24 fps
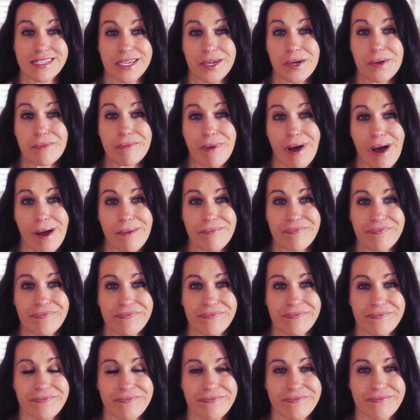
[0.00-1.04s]
single mom.
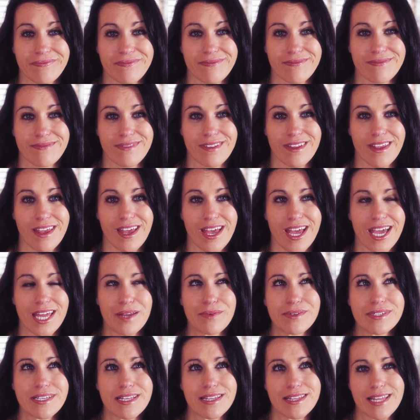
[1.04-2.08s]
It
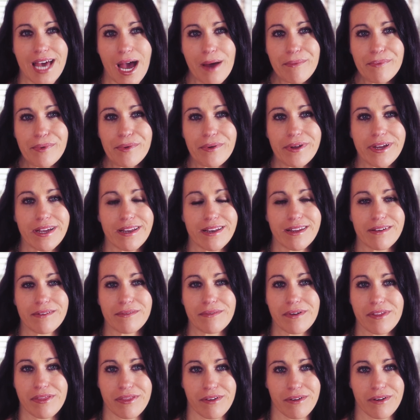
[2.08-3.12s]
was at that point
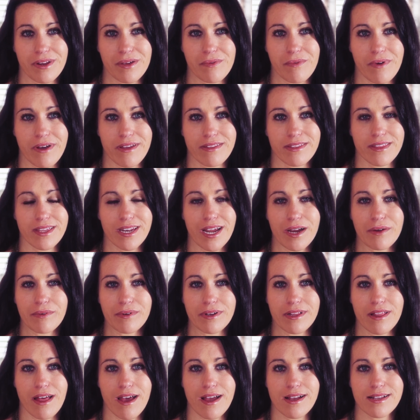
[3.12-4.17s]
with 31 that I
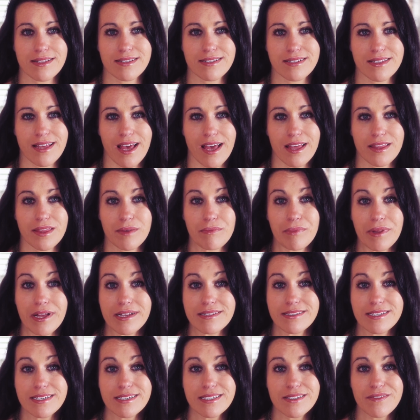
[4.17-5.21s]
realized that the
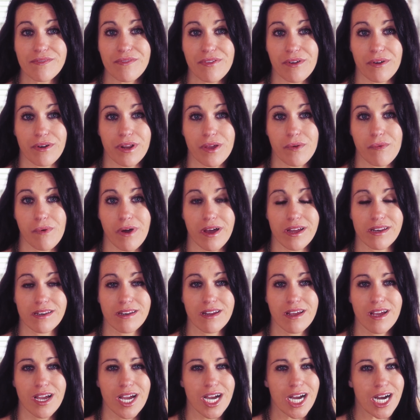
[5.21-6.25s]
blessings of 31
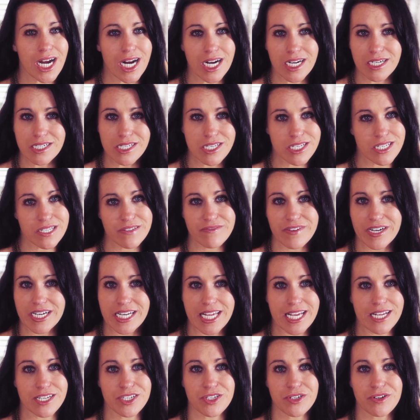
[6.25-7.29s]
aren't just
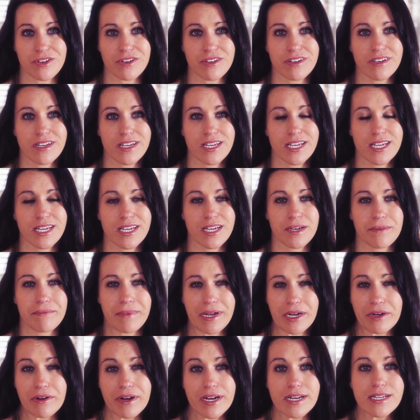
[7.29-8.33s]
financial.
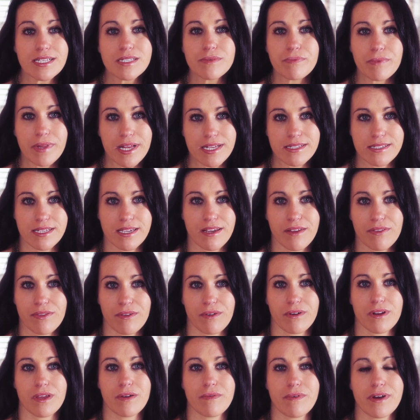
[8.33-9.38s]
My greatest blessing in
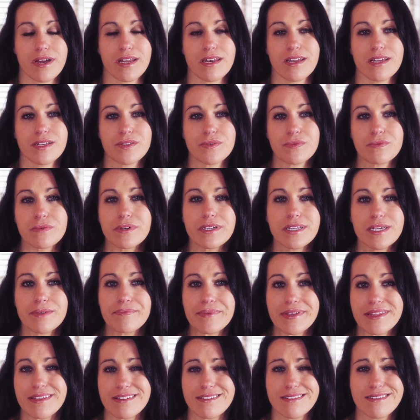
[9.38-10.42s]
31 has really
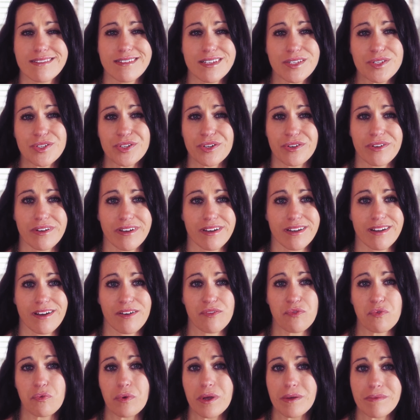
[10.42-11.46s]
been the sisterhood
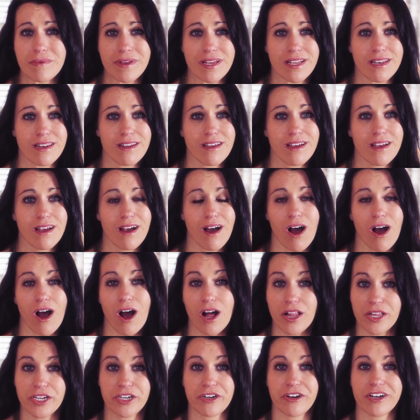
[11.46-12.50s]
of women
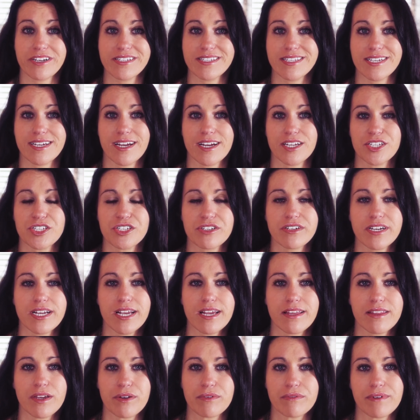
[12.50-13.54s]
all across the
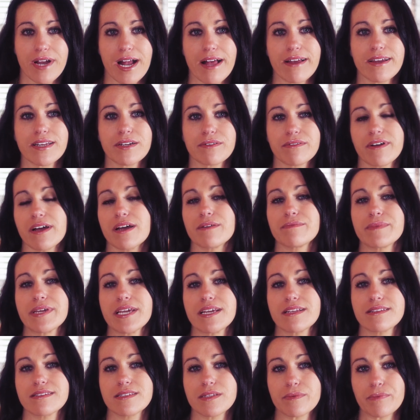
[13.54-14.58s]
country that rallied around
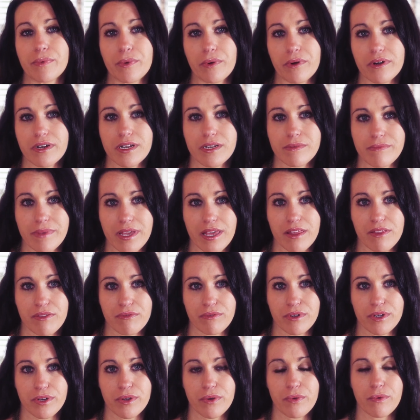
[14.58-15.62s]
me and supported me
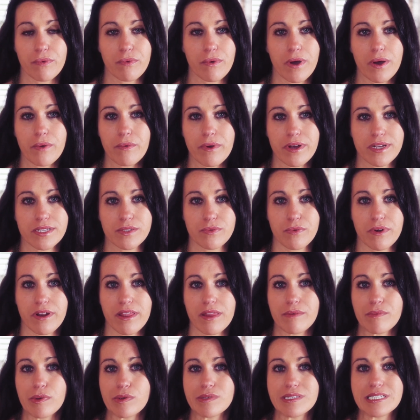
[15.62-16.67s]
through what was one
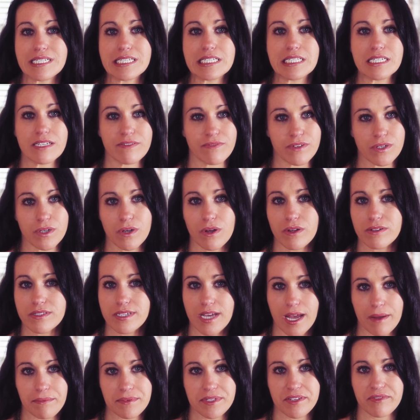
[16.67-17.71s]
of the most difficult
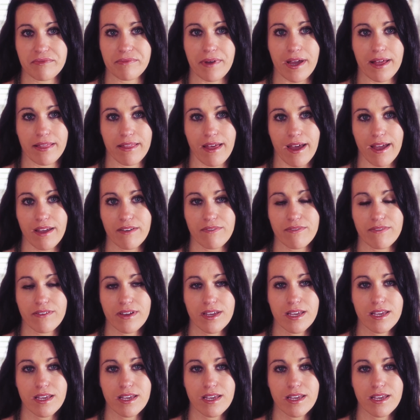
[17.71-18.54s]
times of my life.